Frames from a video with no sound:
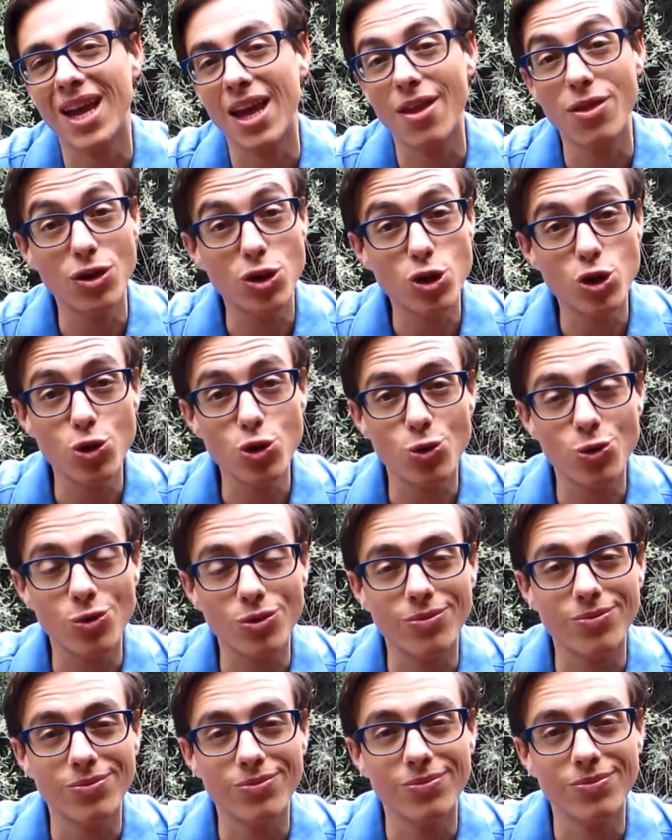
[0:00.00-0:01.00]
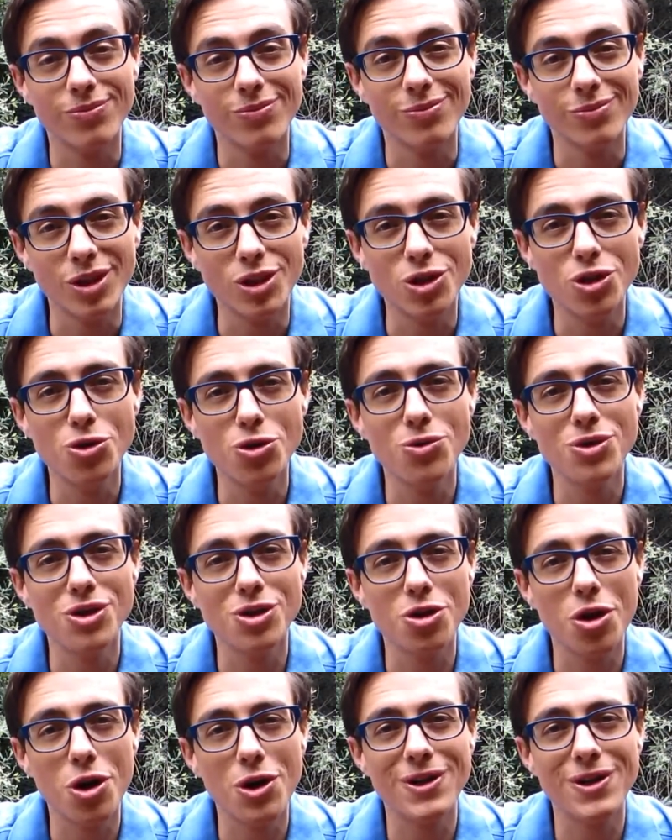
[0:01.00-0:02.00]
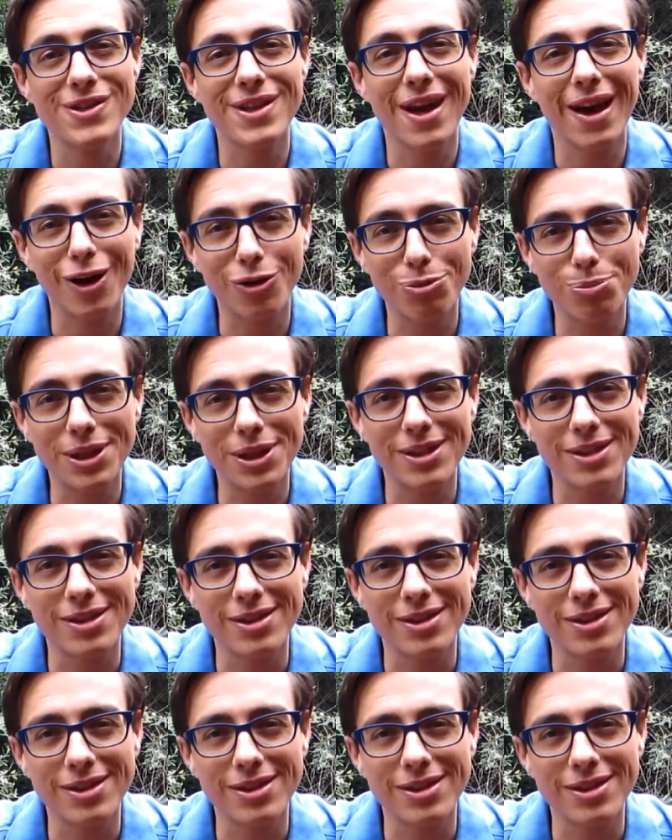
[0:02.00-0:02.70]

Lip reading: The 2 is known as the helper.